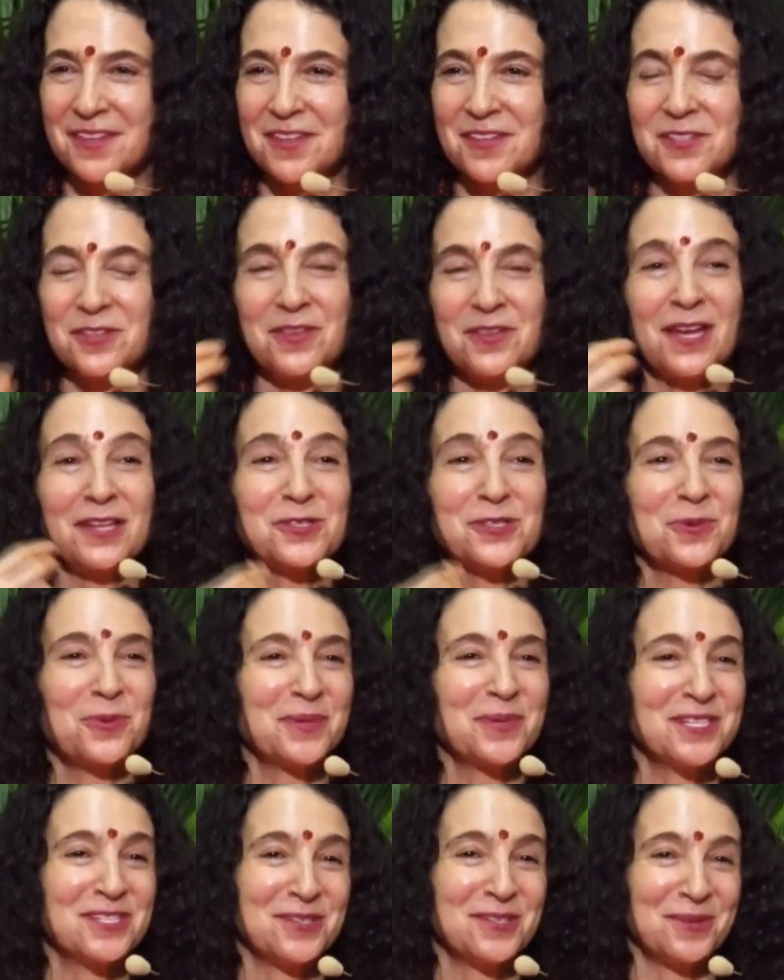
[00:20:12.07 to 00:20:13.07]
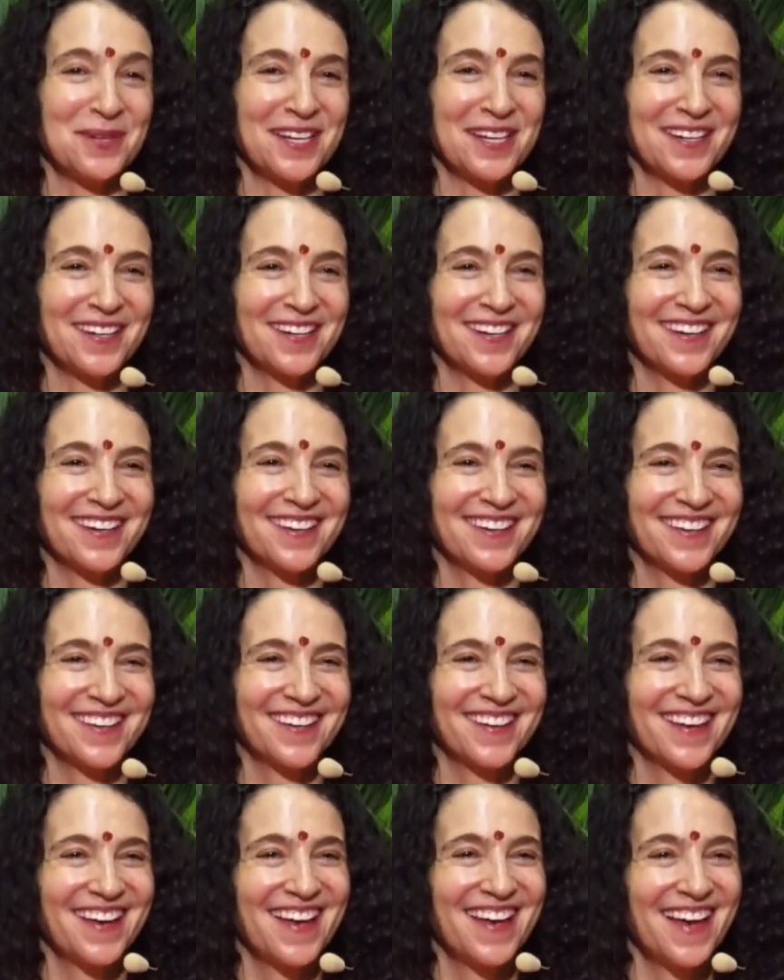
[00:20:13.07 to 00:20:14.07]
So that's what we do here.
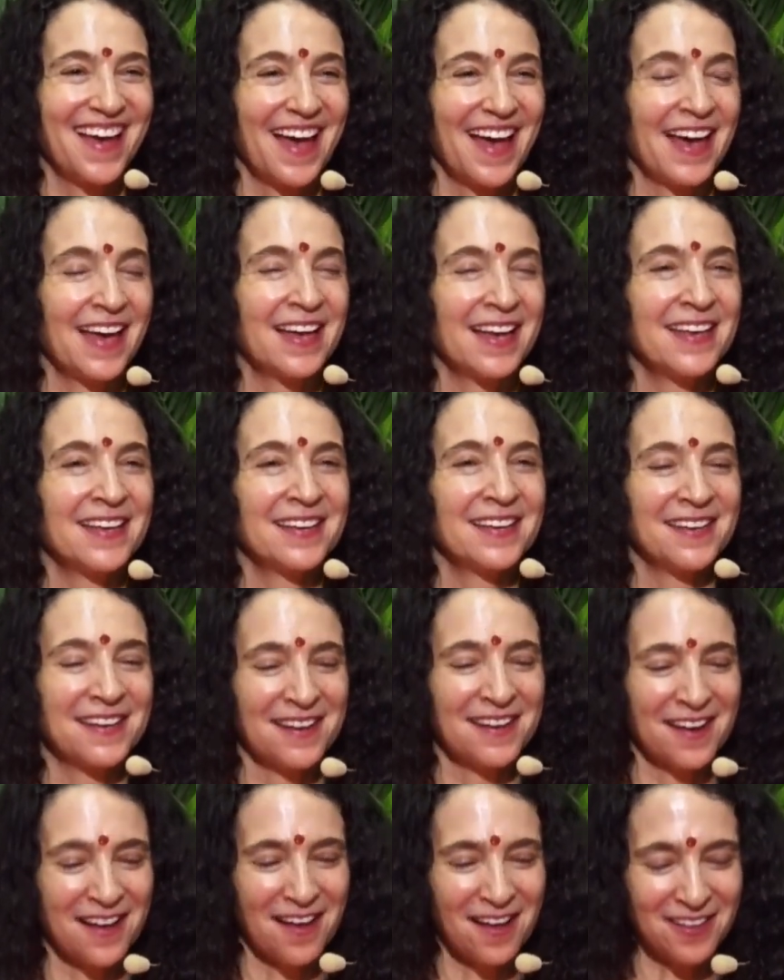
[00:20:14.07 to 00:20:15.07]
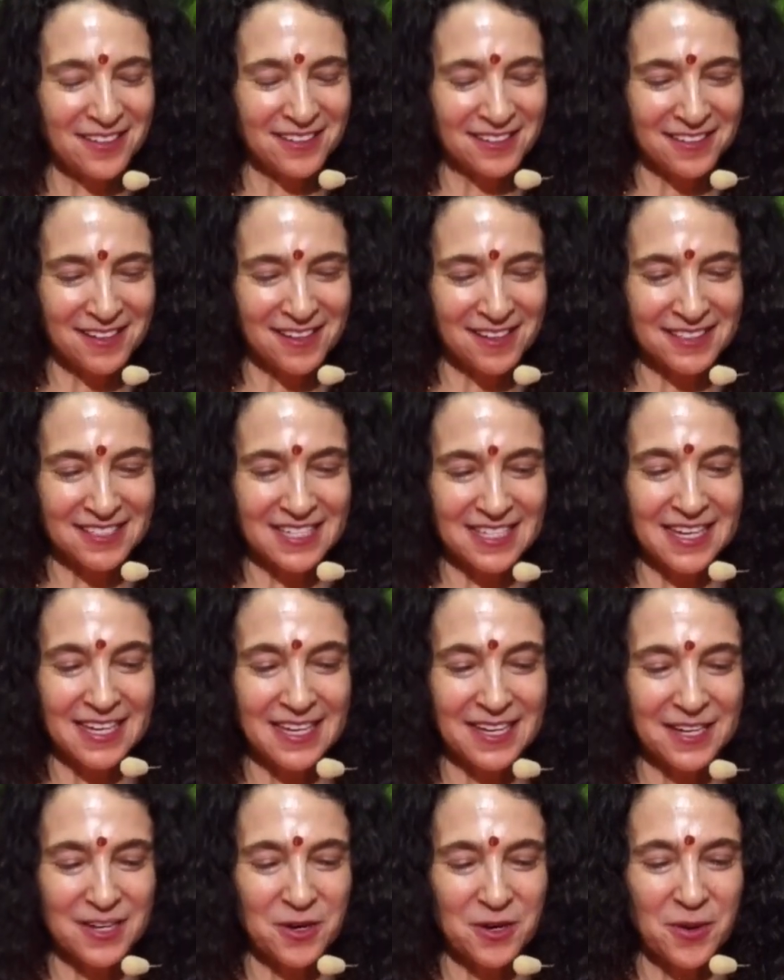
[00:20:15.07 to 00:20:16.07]
And I'll
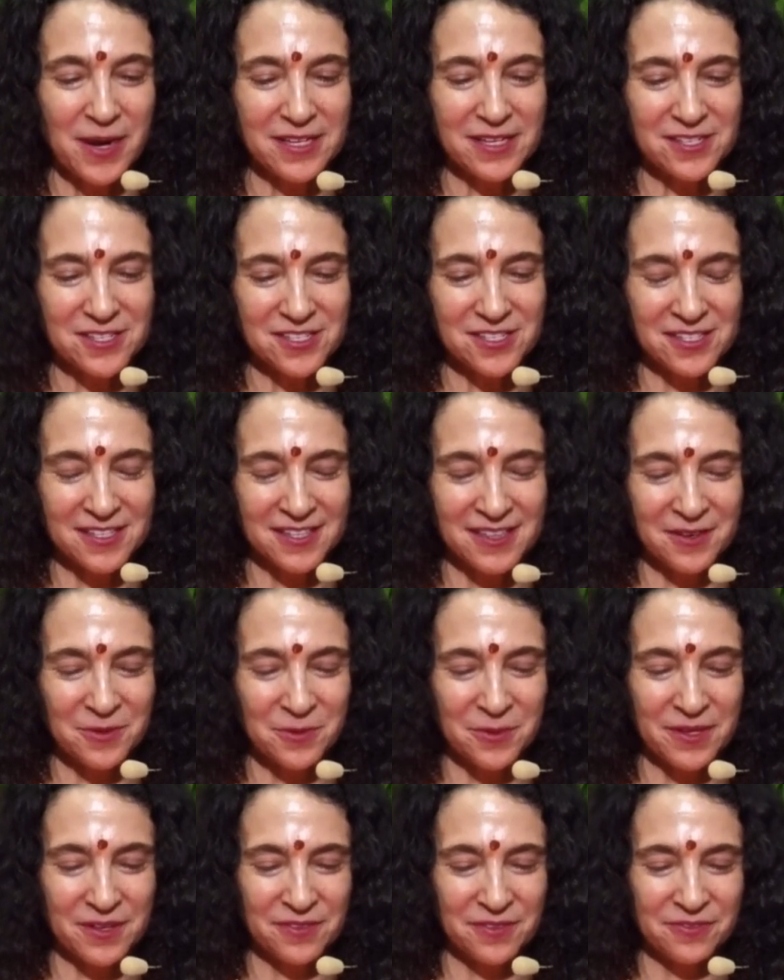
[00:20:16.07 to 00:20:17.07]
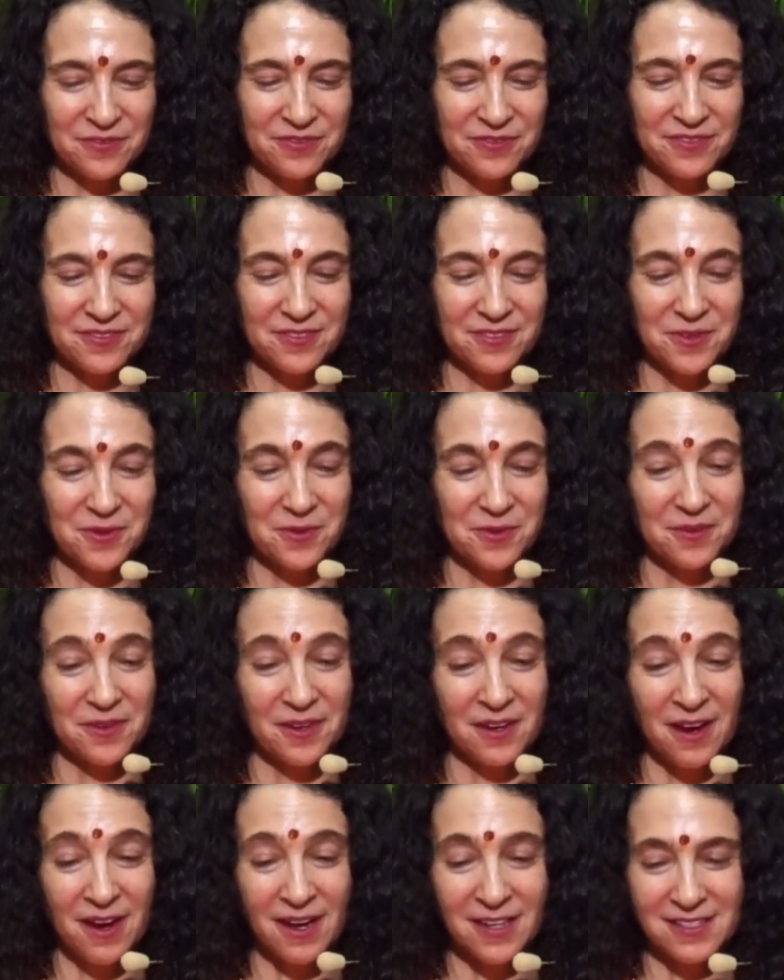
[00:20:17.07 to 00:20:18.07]
take a question that we've
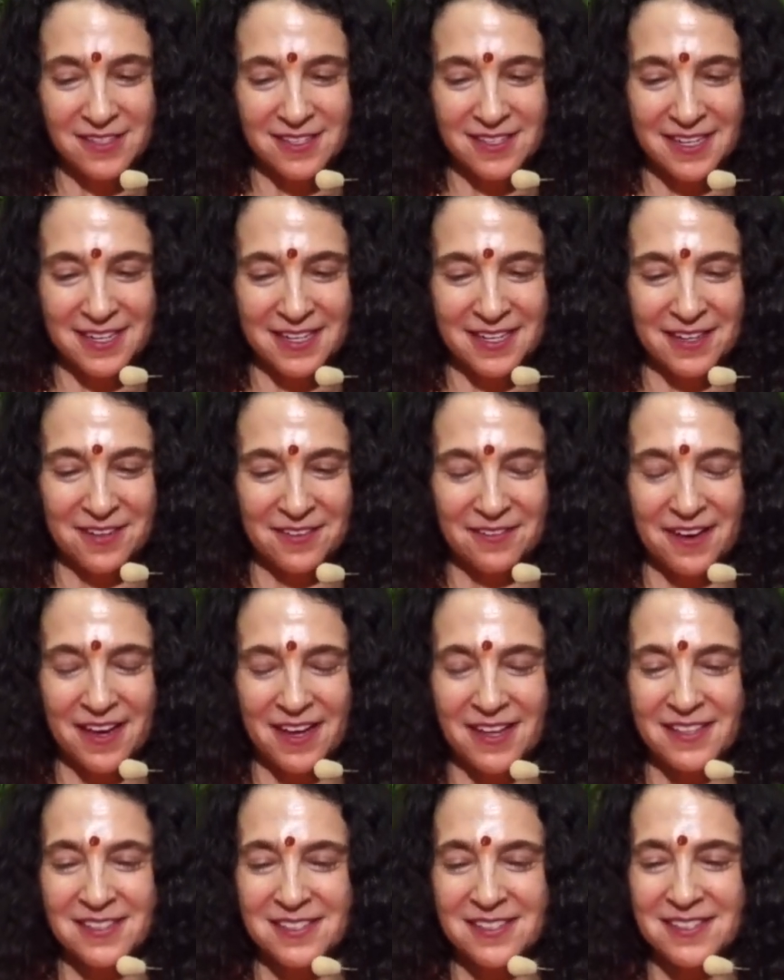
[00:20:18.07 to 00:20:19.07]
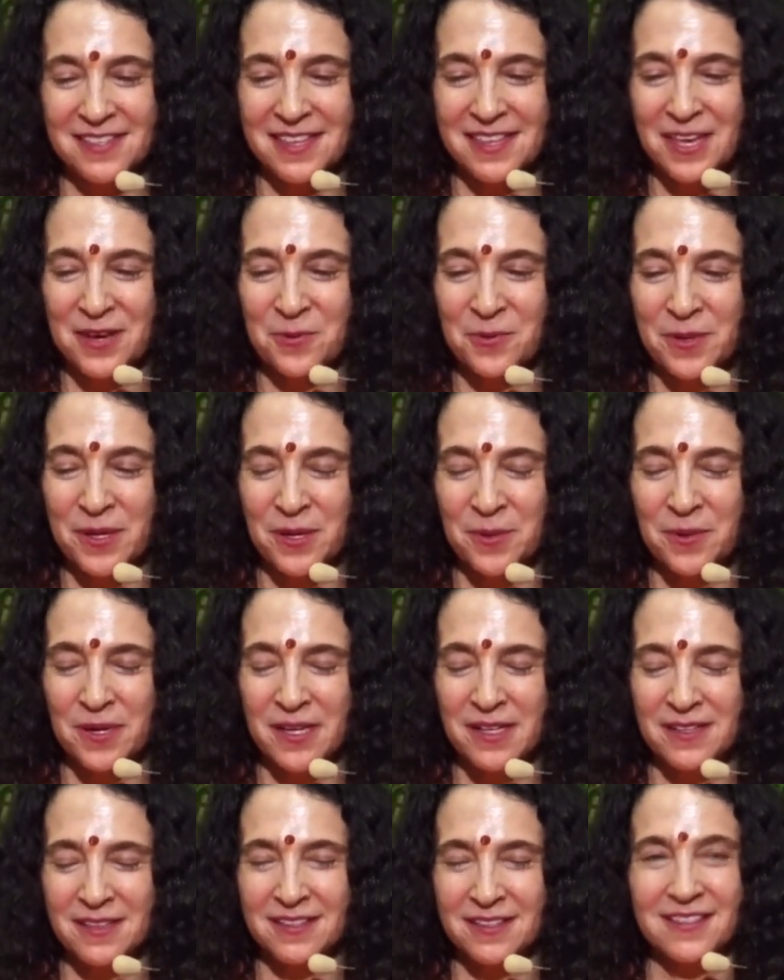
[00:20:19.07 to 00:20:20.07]
gotten in advance, and then
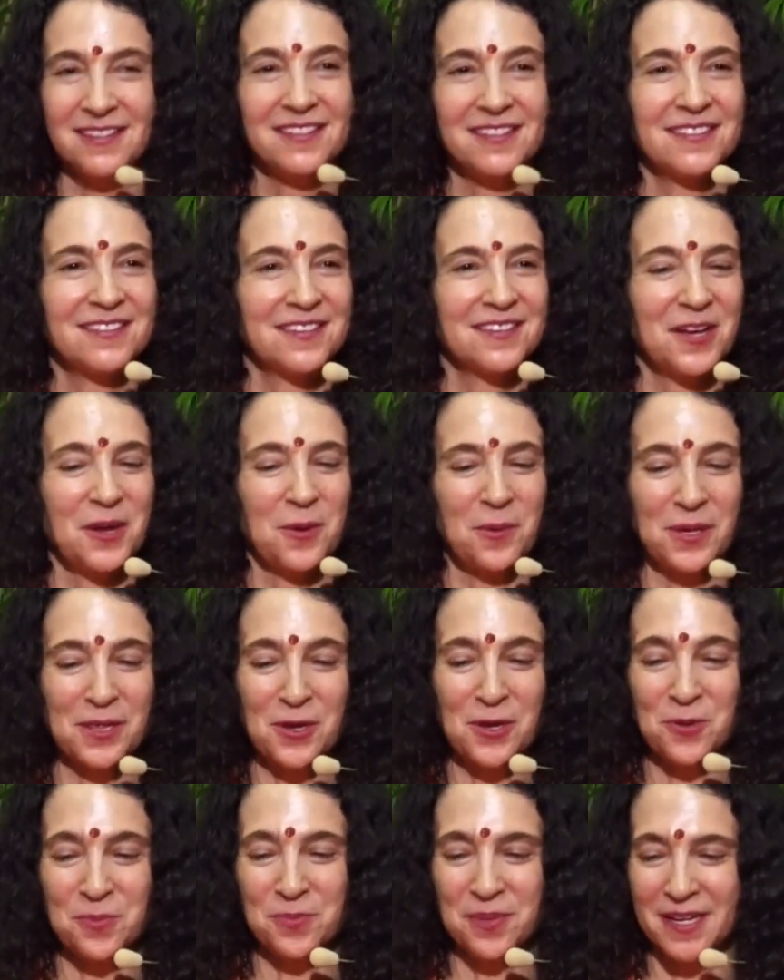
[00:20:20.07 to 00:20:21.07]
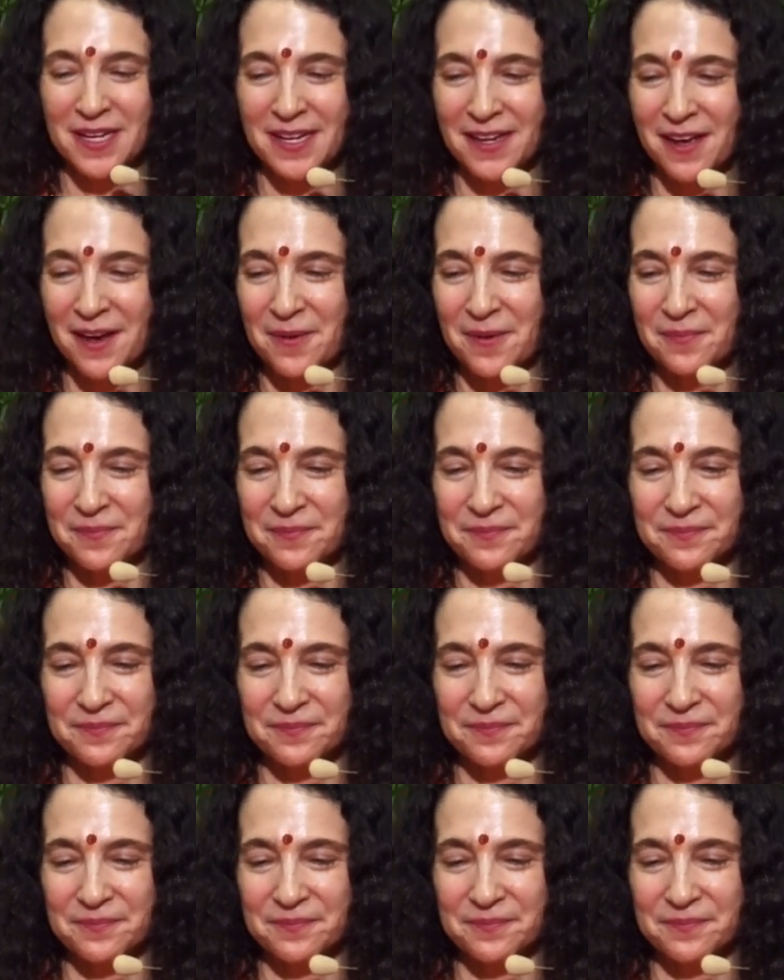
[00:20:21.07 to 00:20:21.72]
we'll open it up.